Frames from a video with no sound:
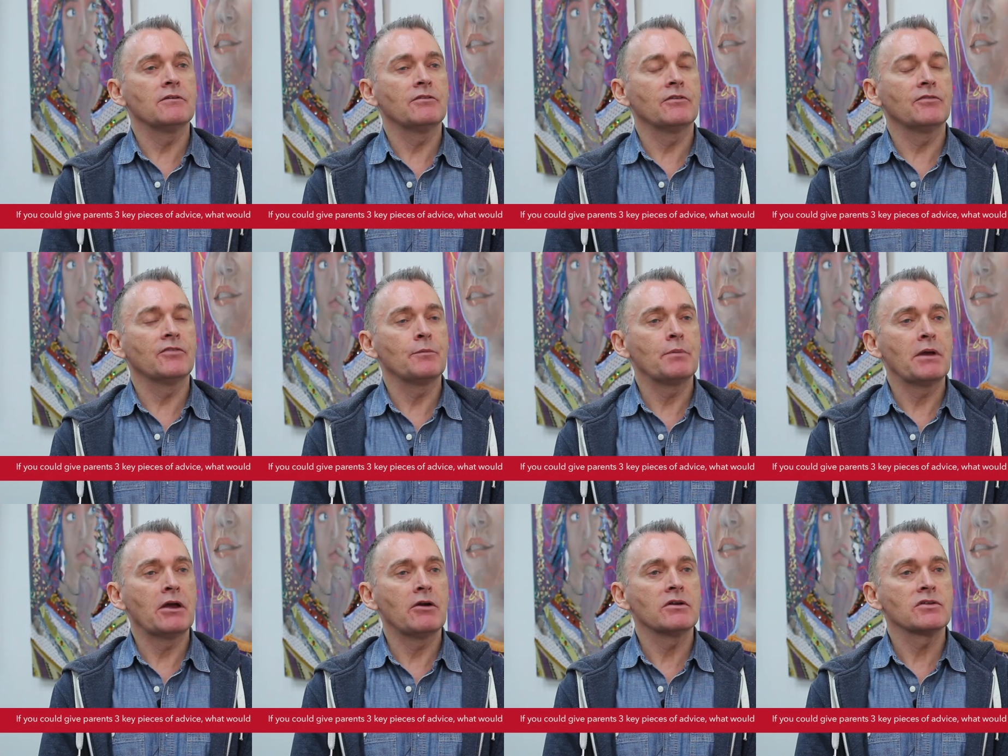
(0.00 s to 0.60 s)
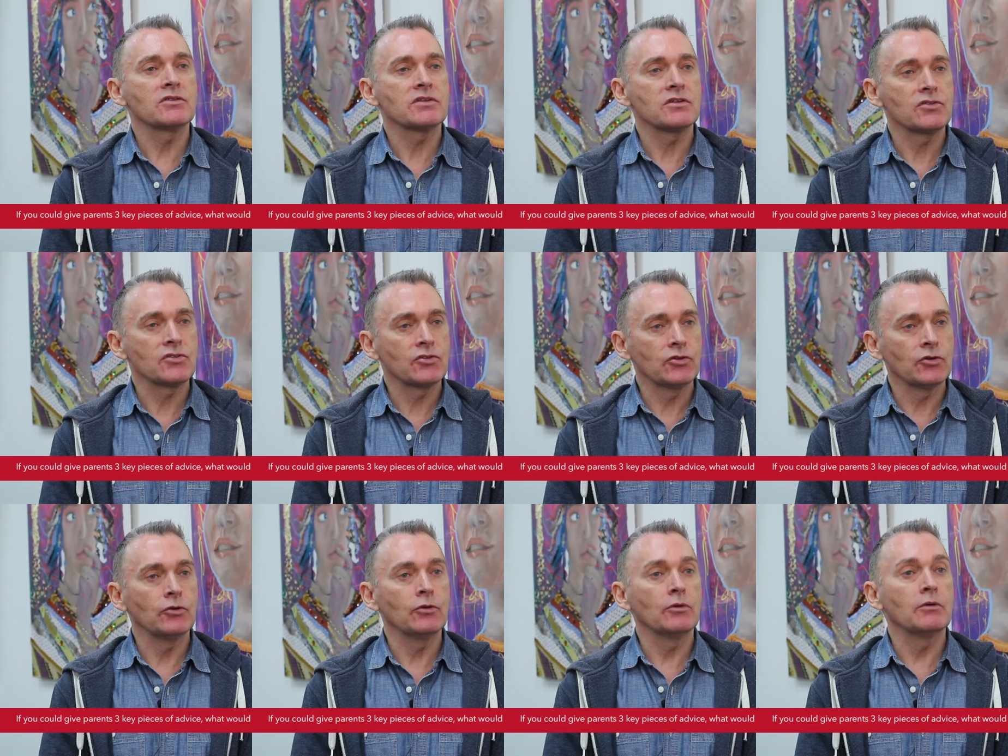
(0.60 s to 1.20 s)
for parents is
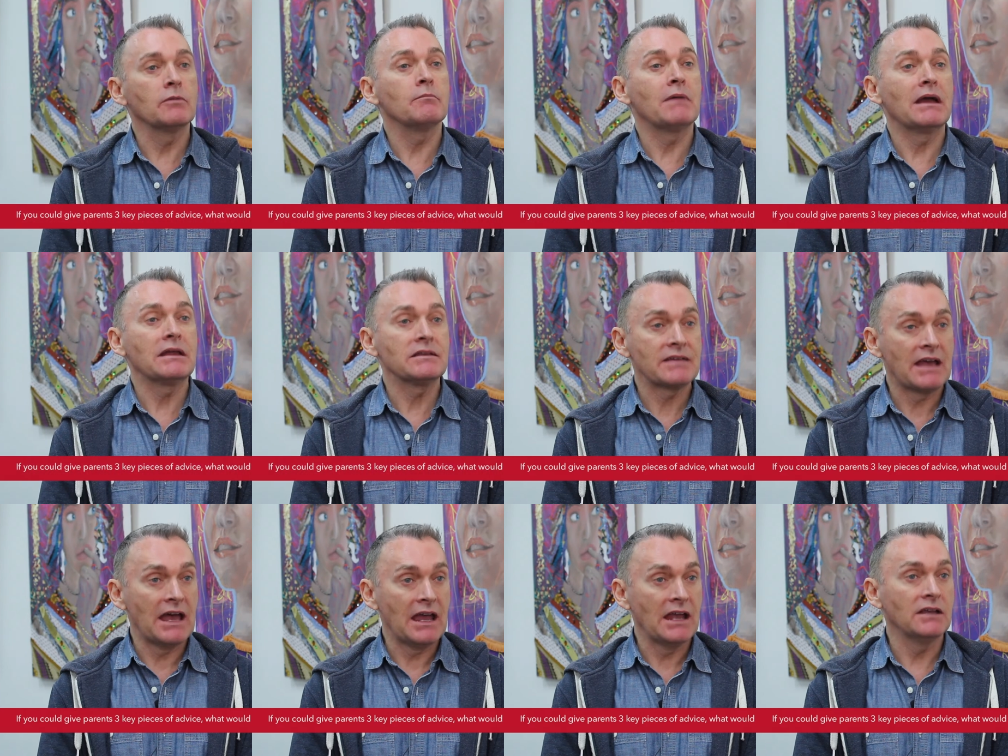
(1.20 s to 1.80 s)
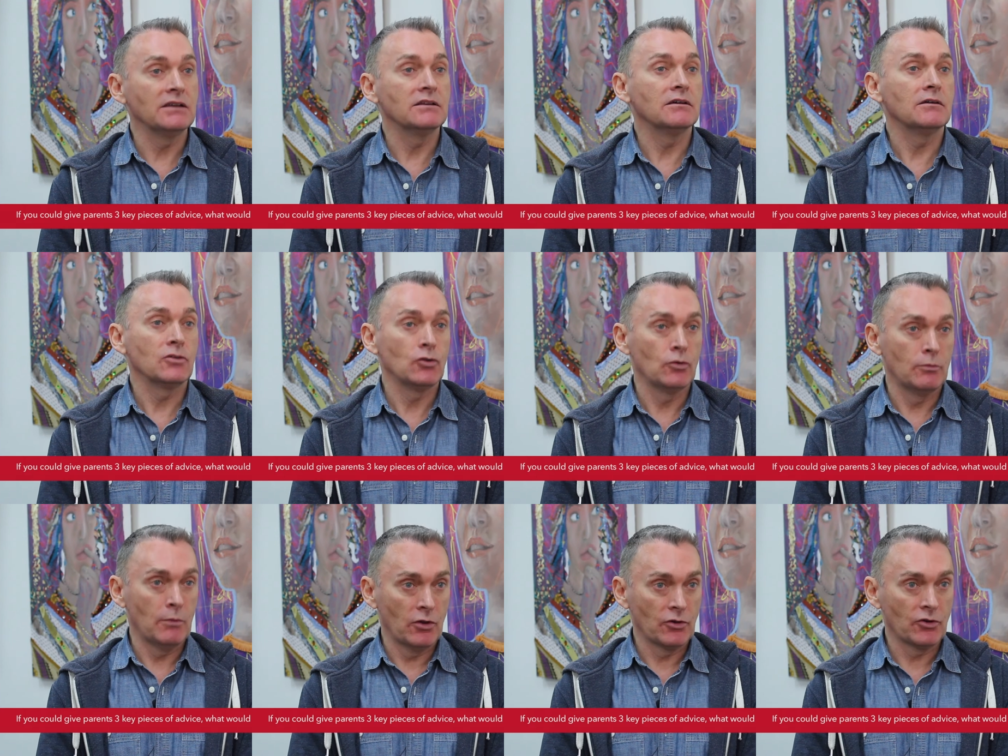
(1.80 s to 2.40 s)
to maintain
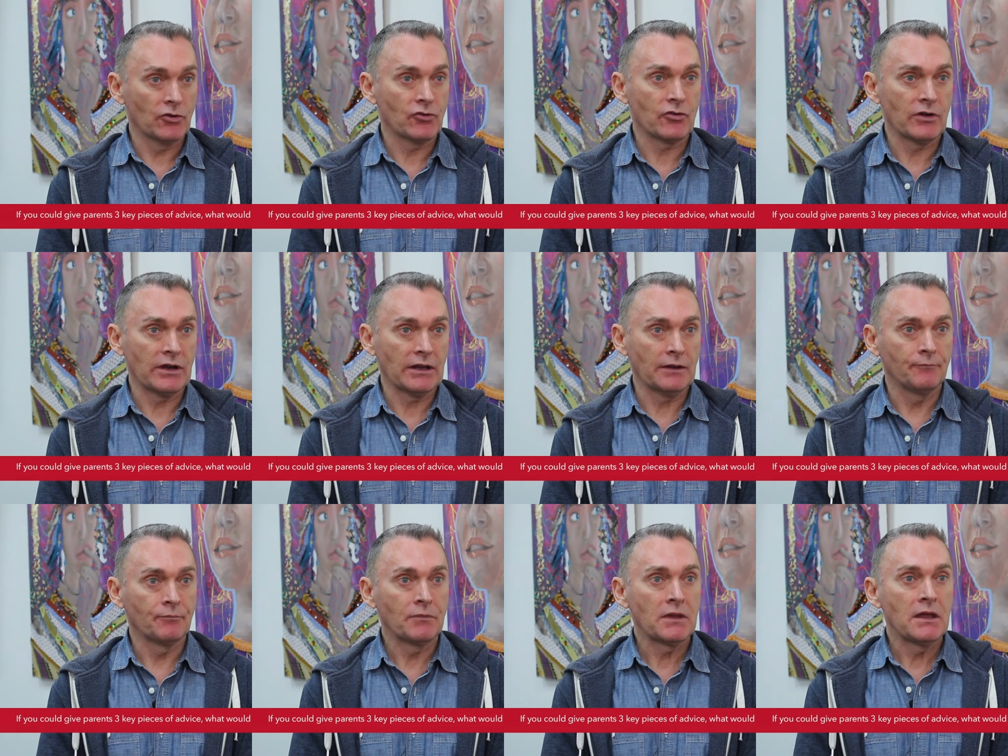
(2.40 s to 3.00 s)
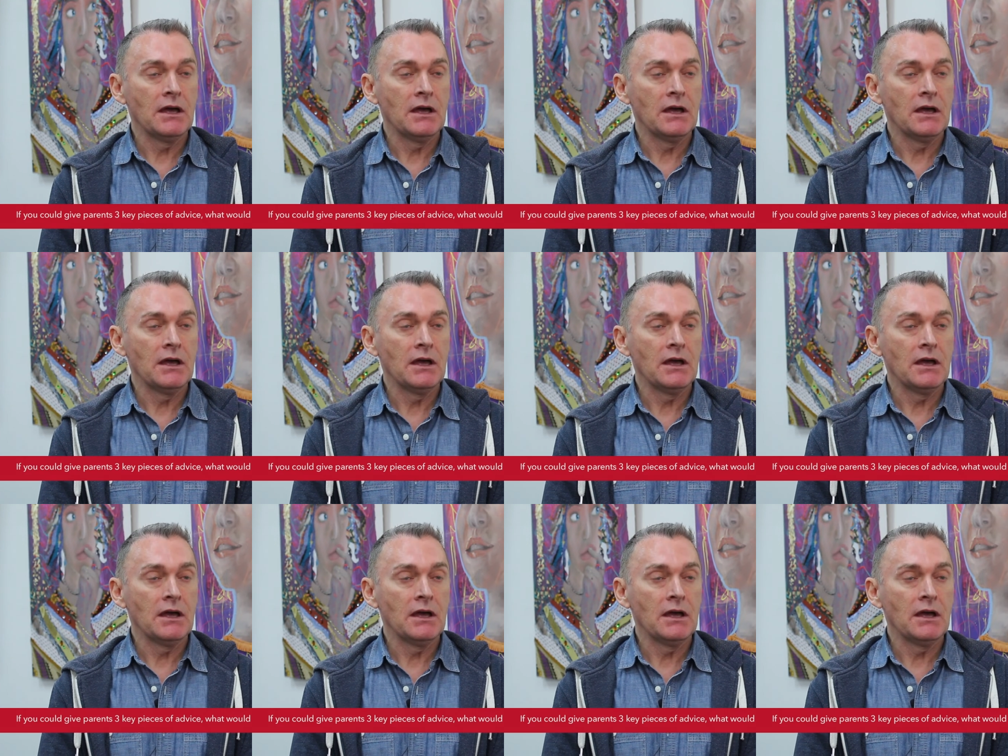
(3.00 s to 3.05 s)
your monitoring.